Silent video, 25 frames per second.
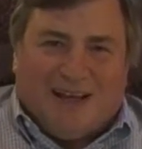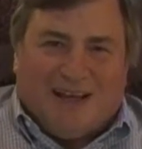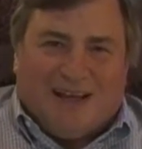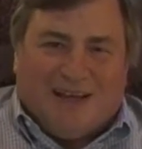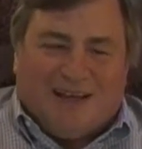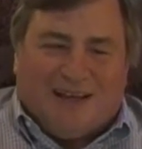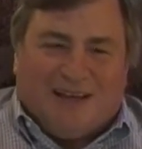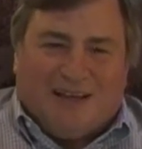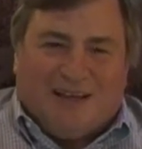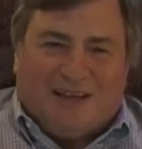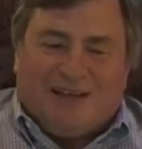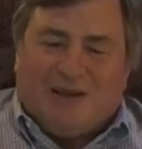
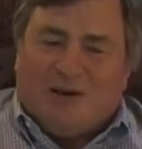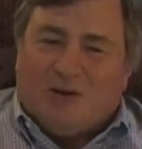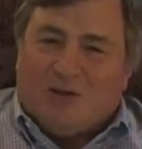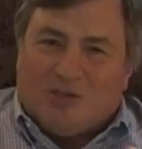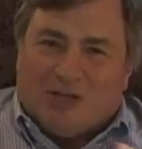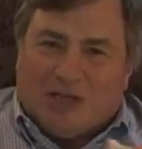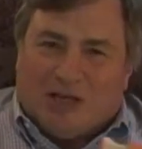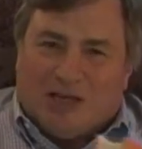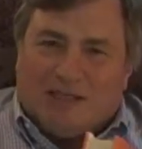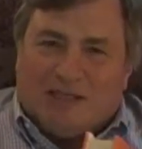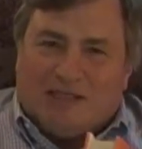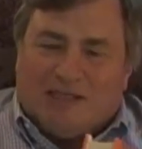It
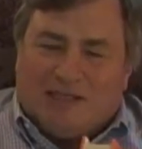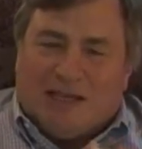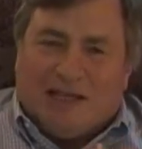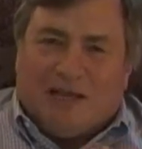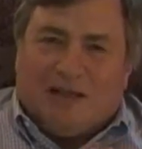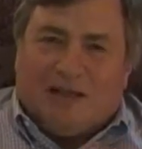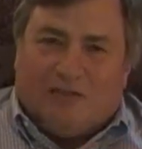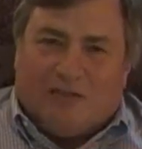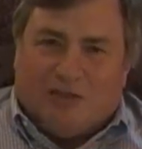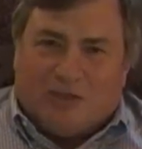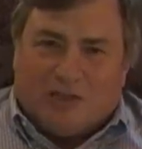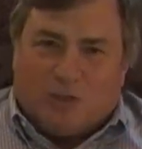goes on
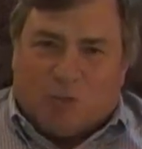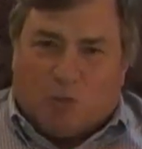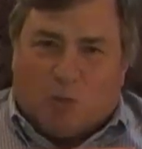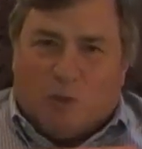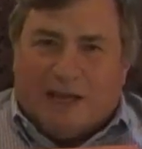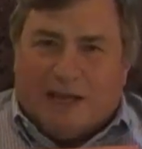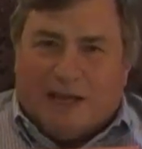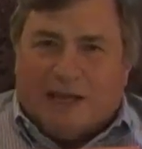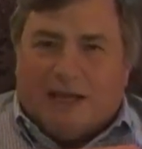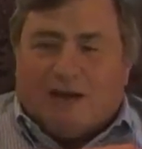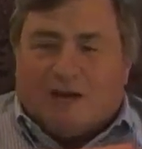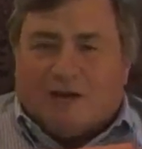sale this
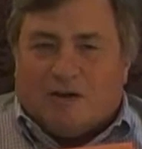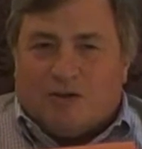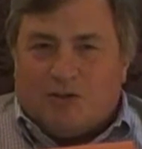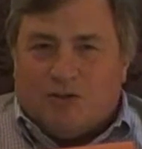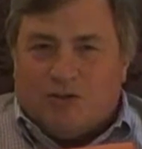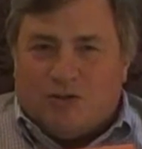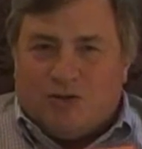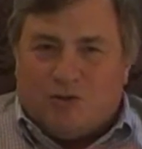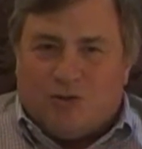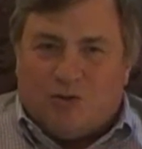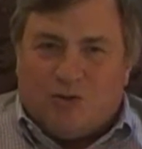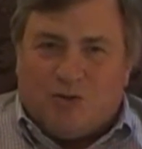week
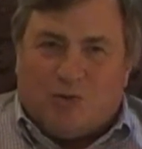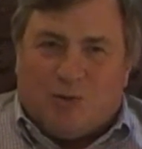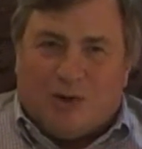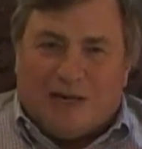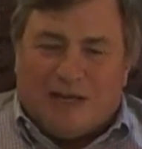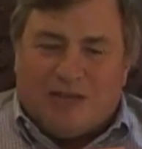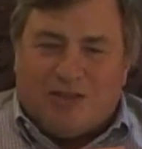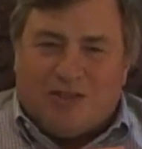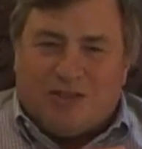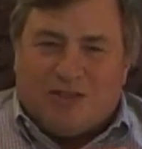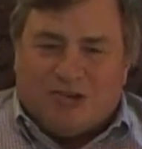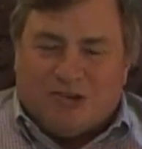on June
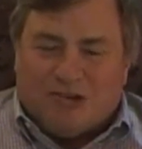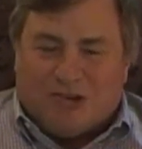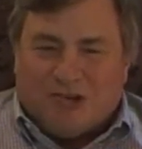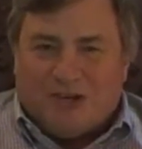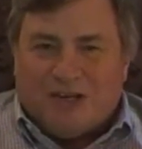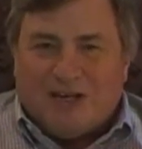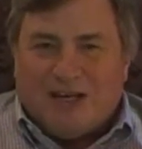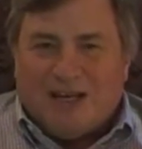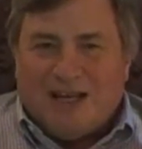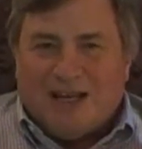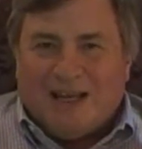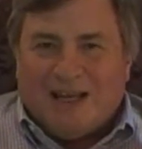
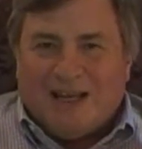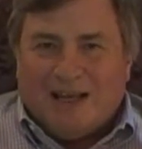23rd,